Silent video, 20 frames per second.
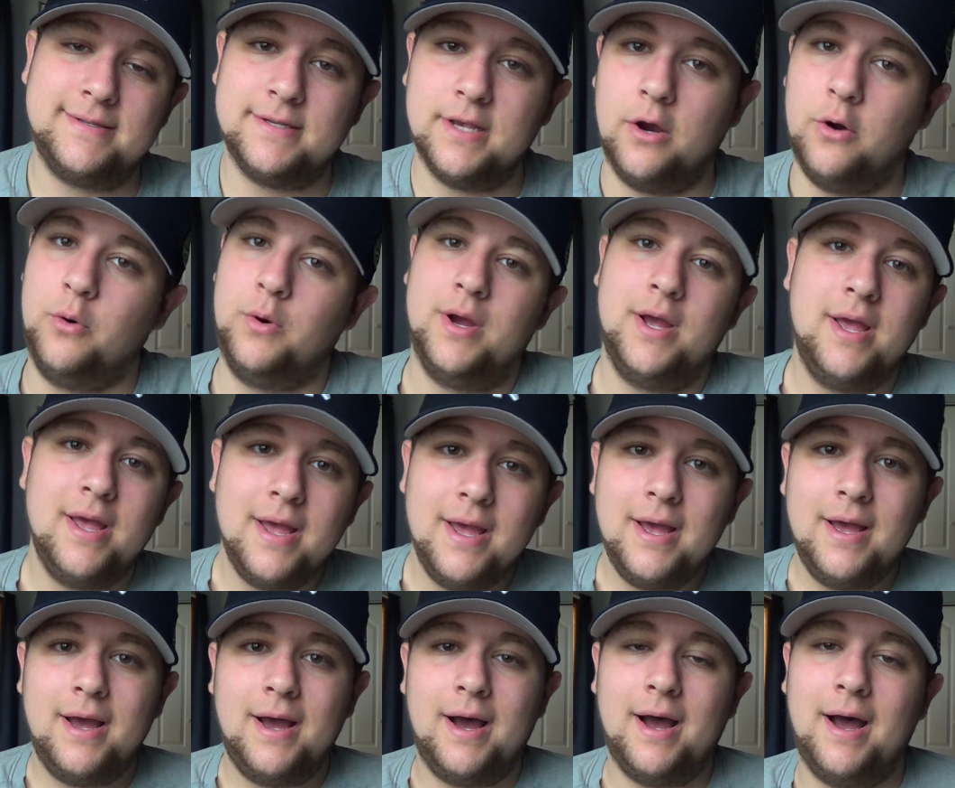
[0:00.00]
So
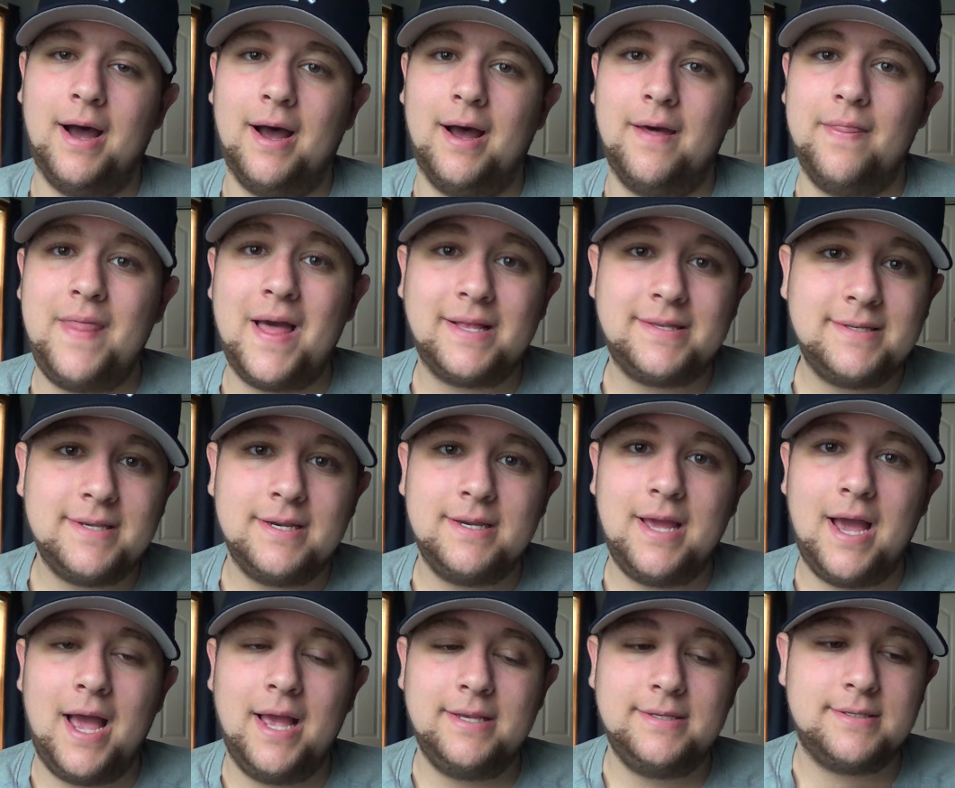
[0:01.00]
that's it,
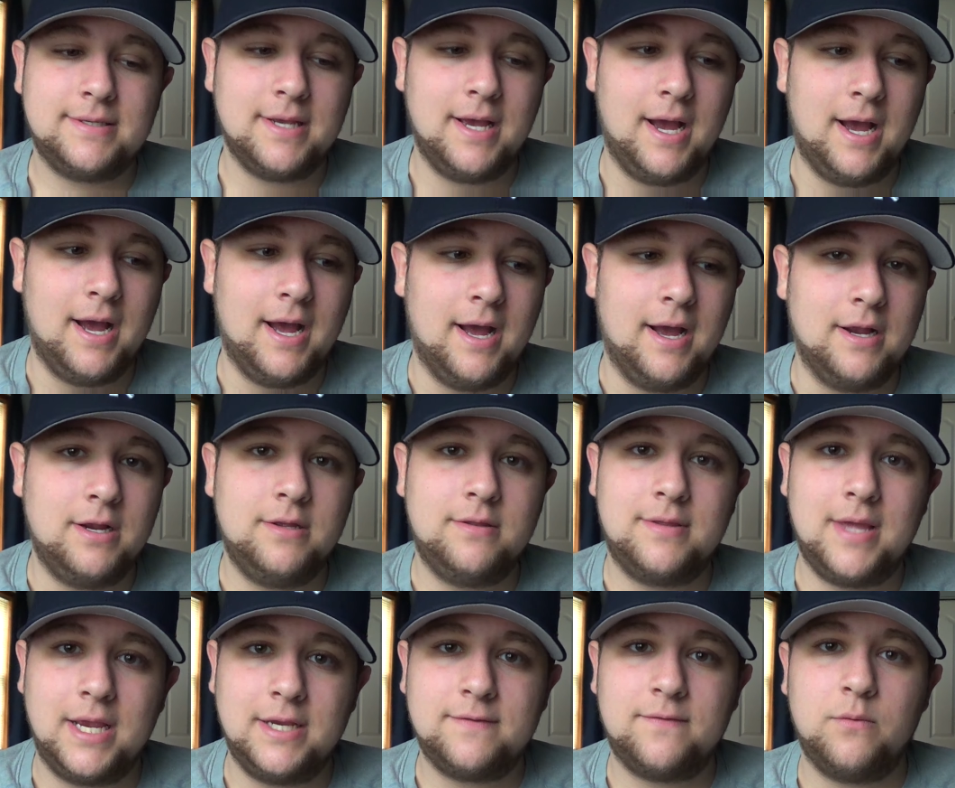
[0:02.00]
guys.
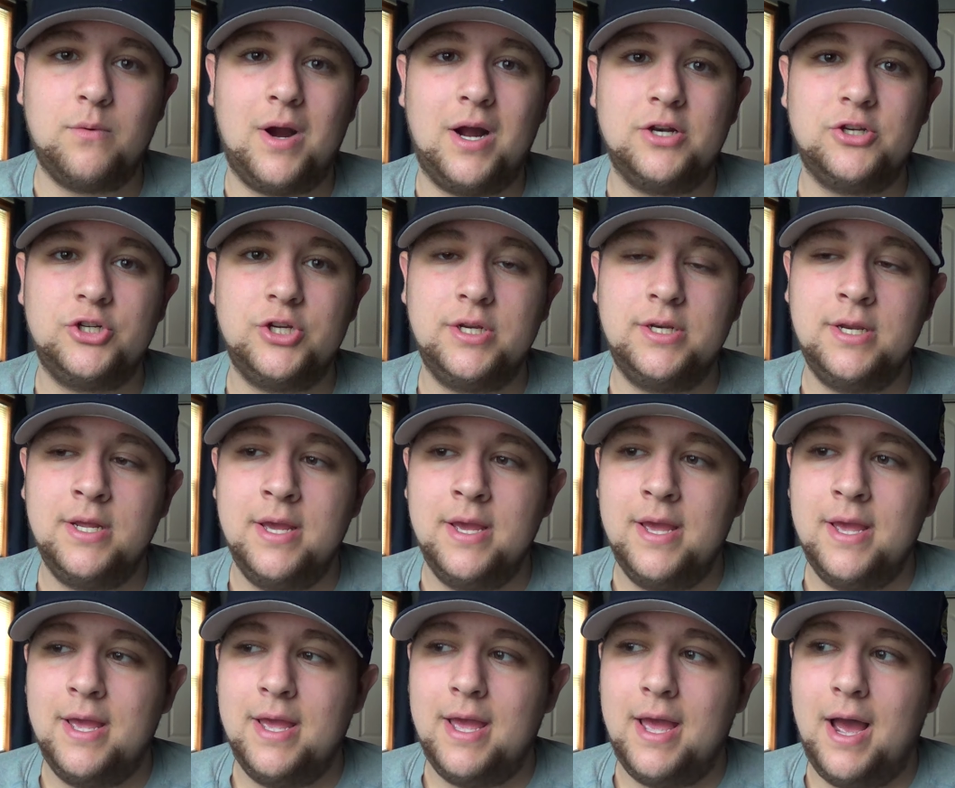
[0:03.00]
Thanks for watching.
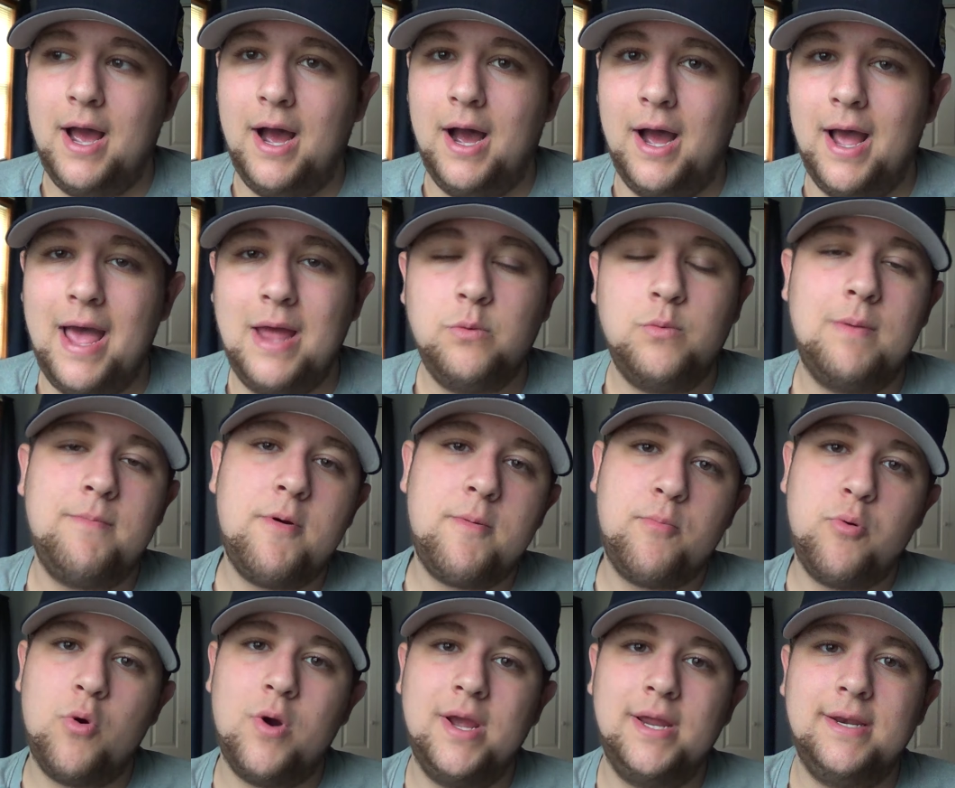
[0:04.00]
And one
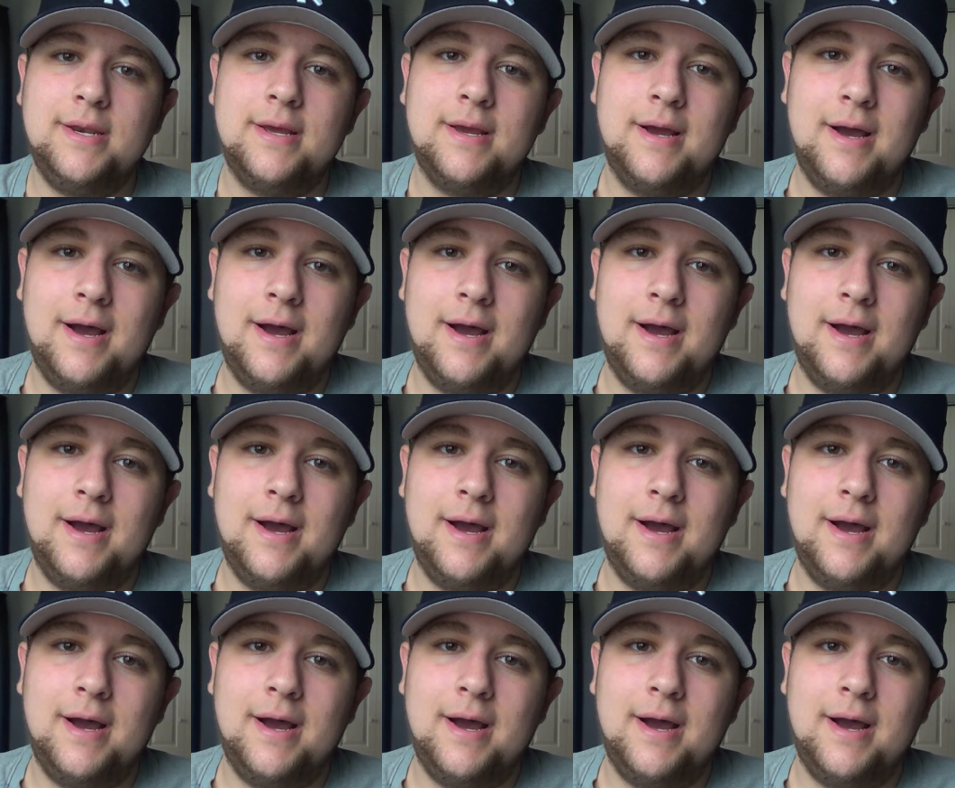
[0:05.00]
more point.